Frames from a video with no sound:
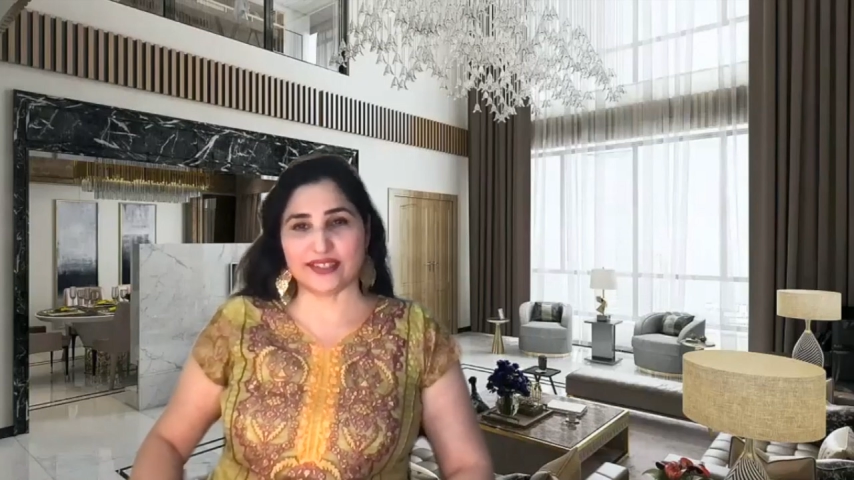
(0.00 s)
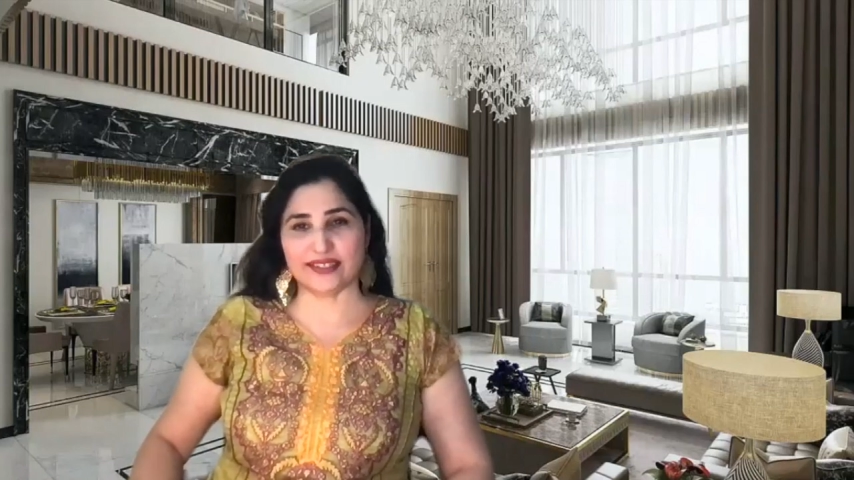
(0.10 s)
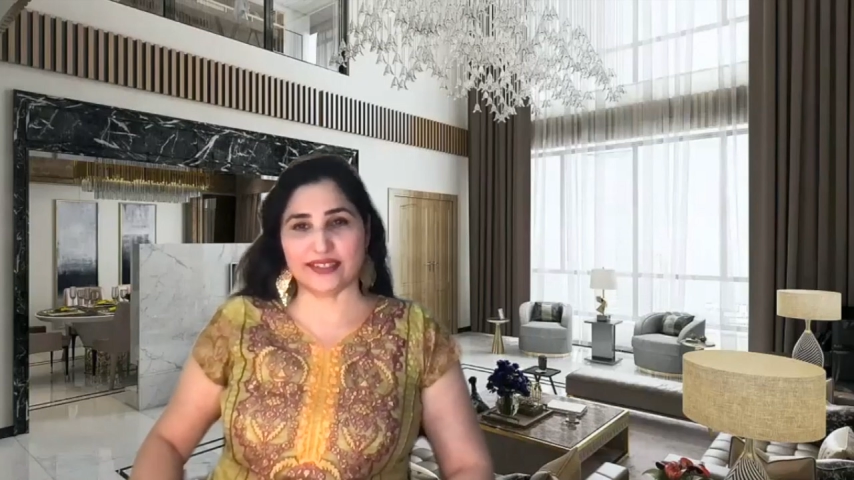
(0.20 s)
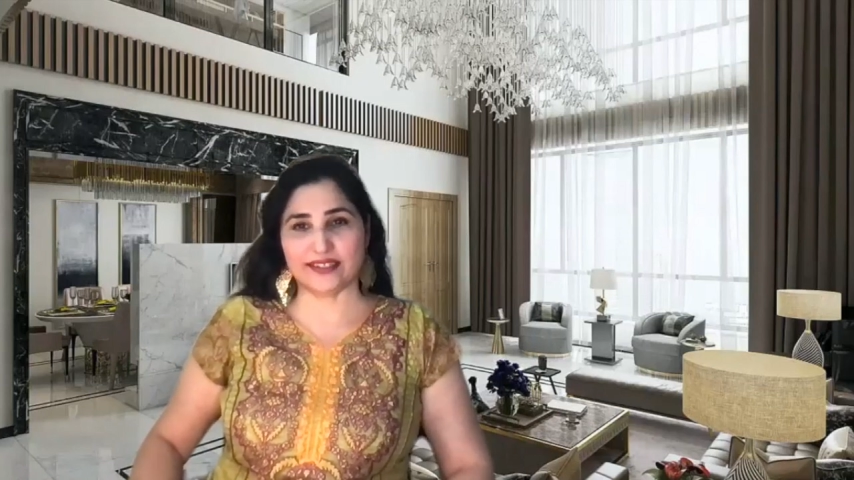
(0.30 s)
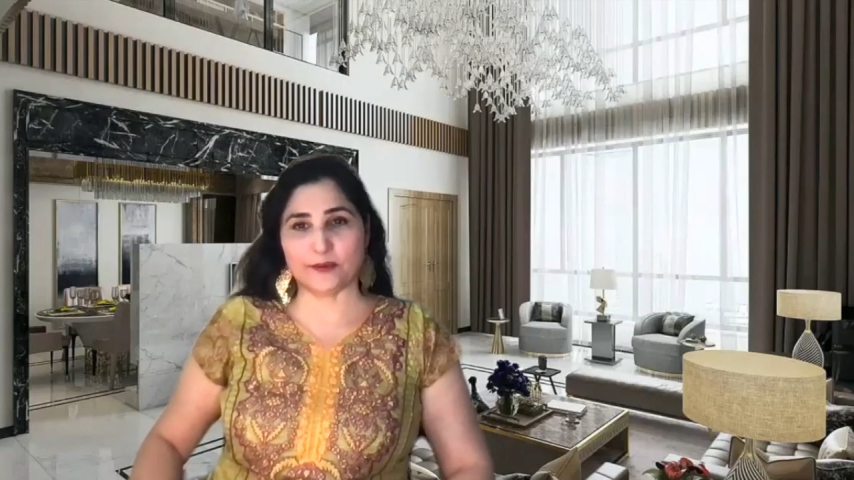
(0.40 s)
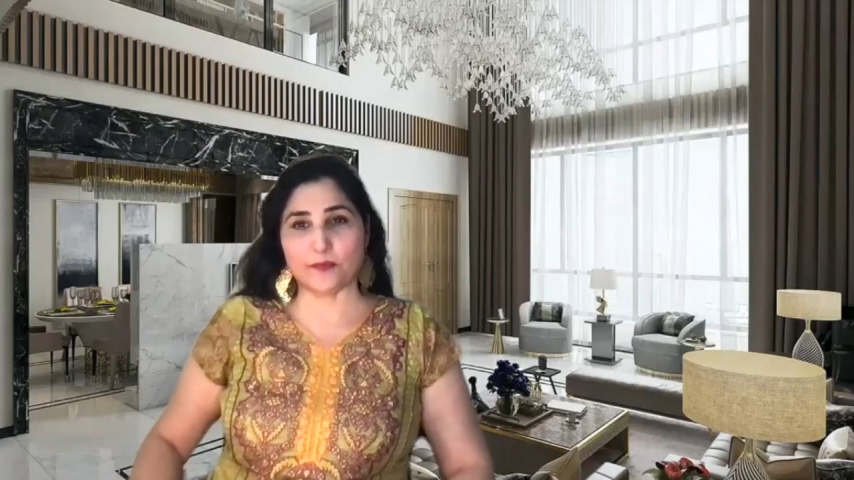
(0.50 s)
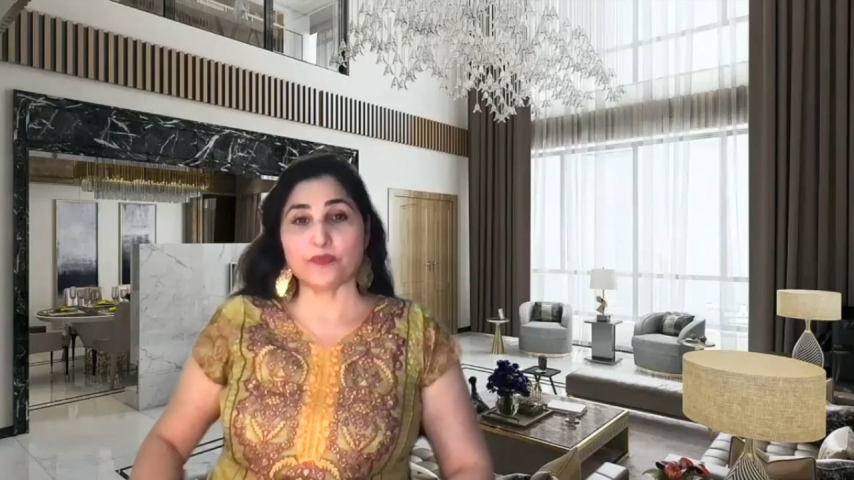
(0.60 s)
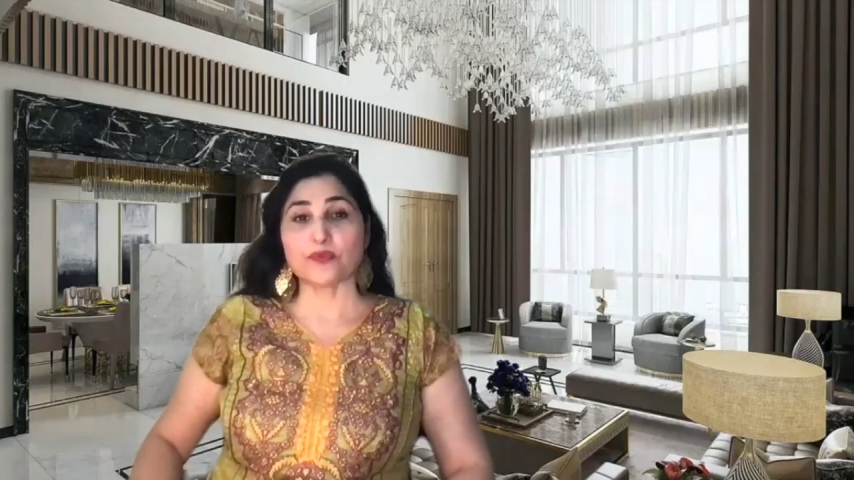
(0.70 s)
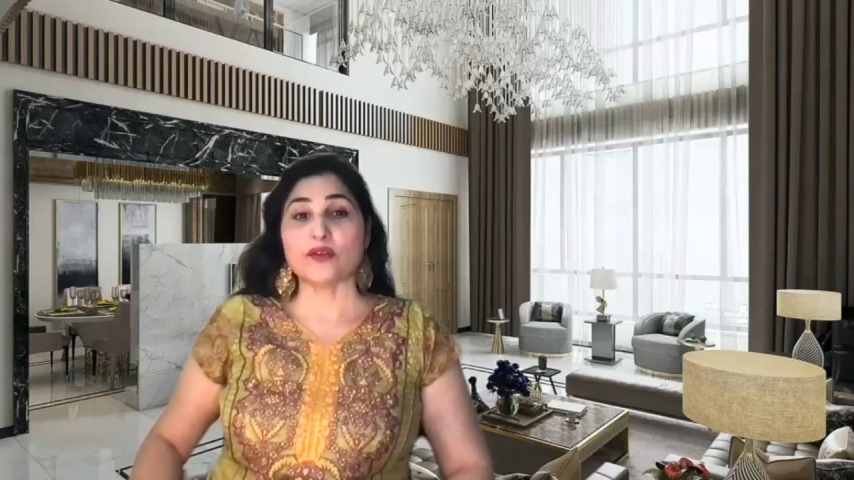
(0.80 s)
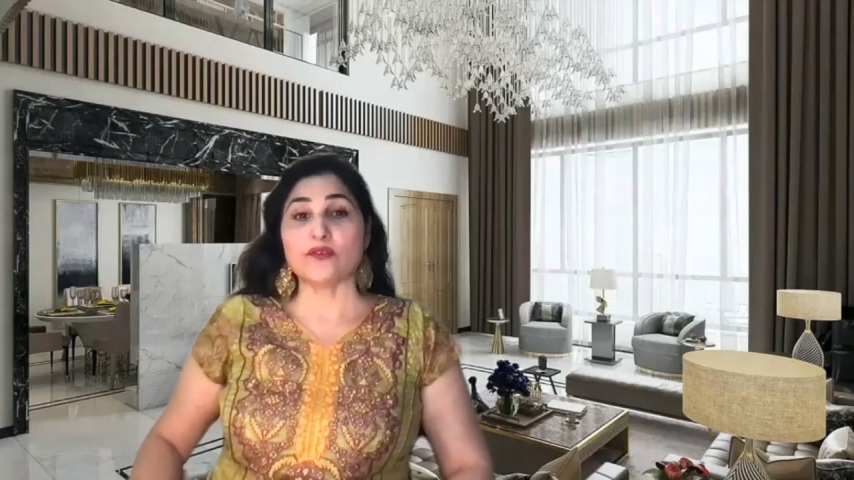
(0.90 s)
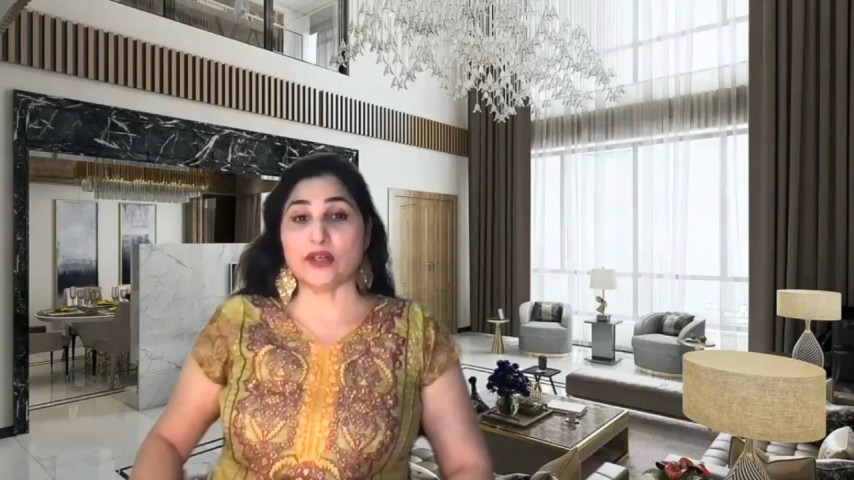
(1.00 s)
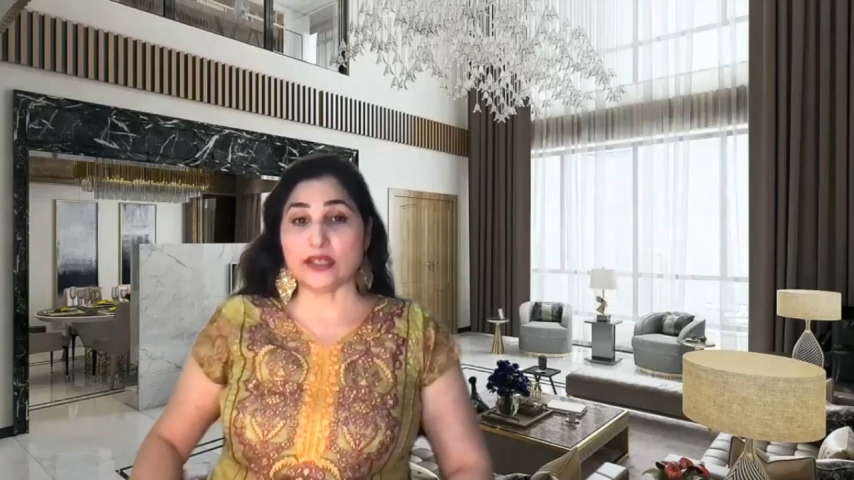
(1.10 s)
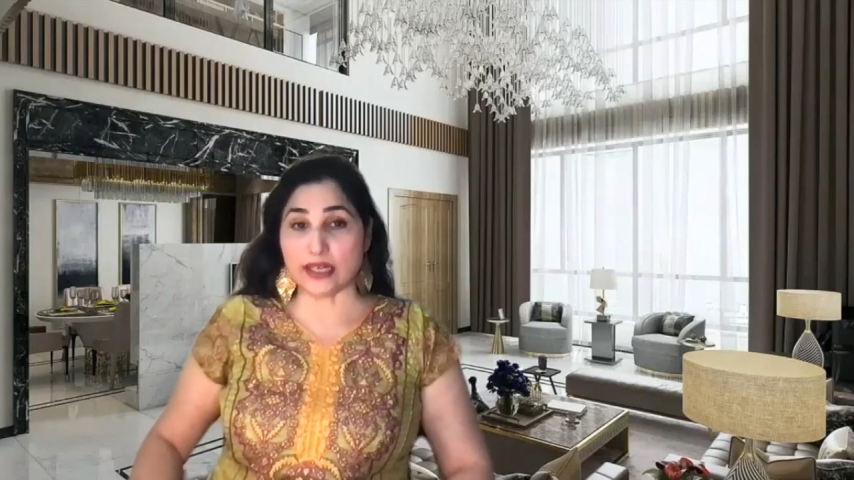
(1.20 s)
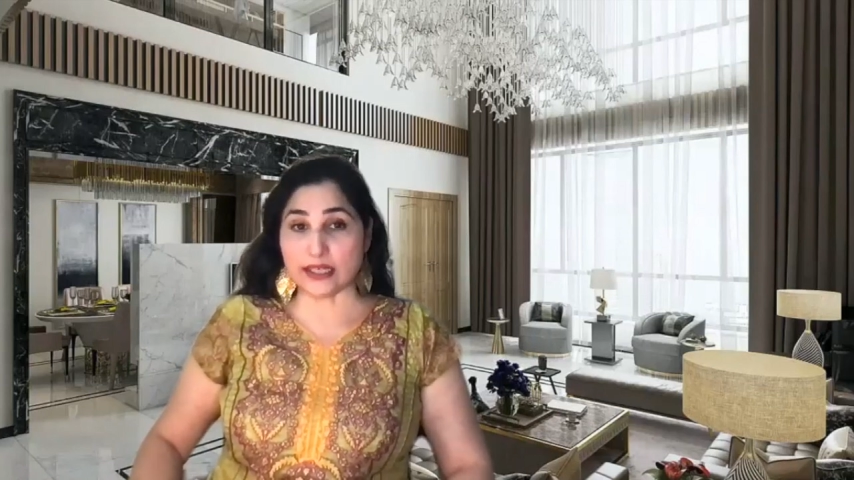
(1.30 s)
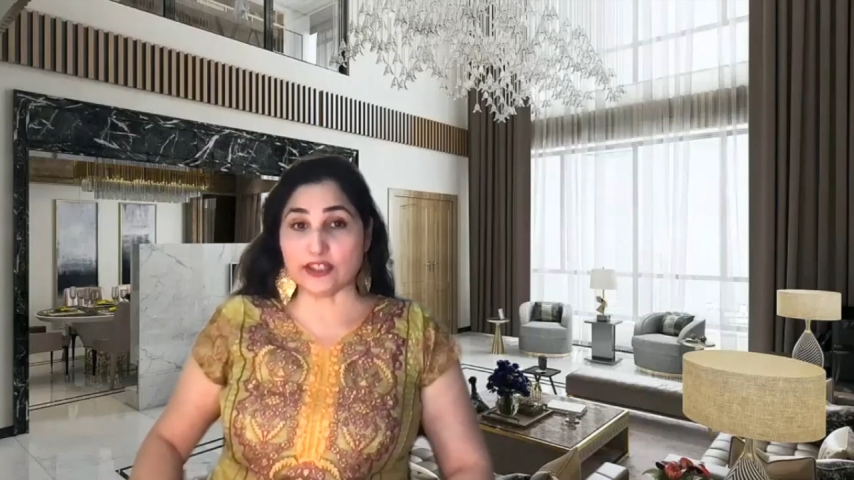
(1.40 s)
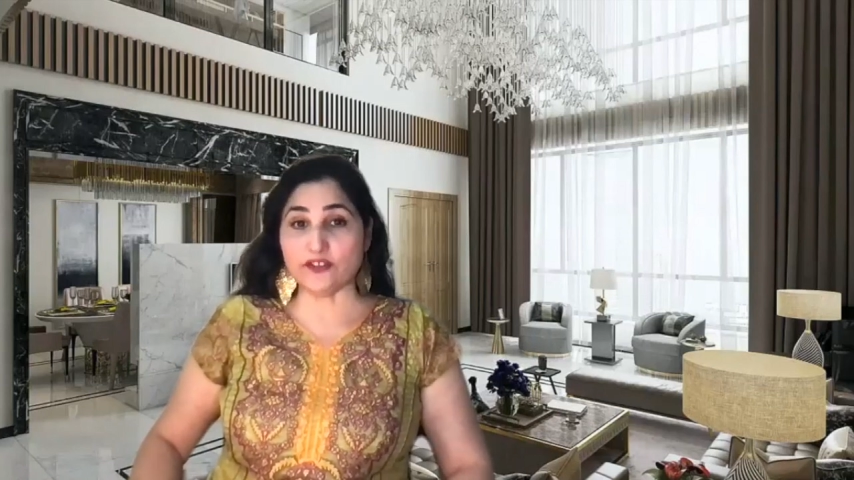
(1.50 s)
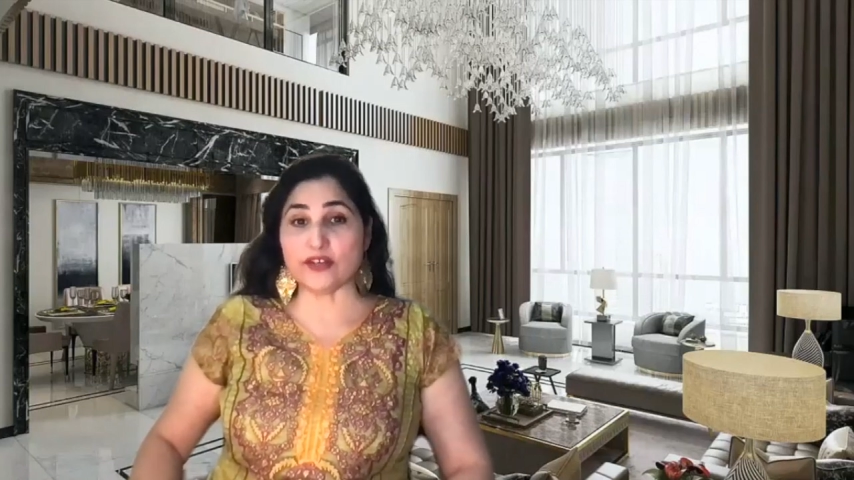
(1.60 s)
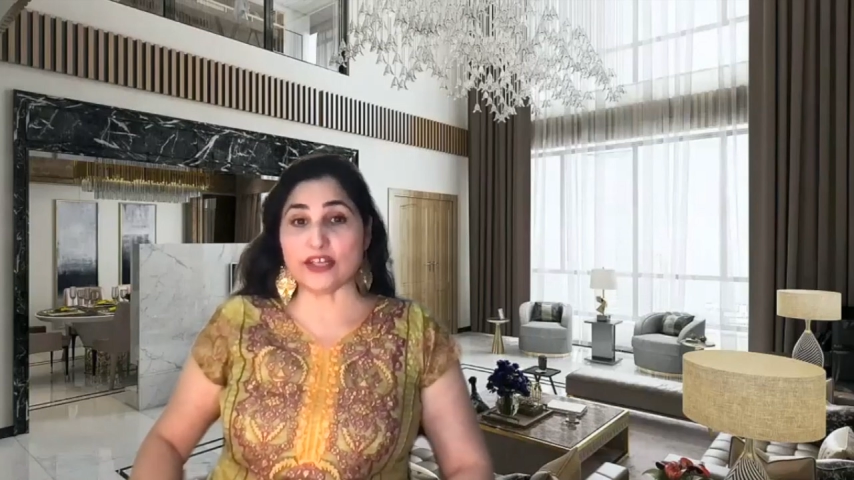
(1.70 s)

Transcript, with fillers: career. One other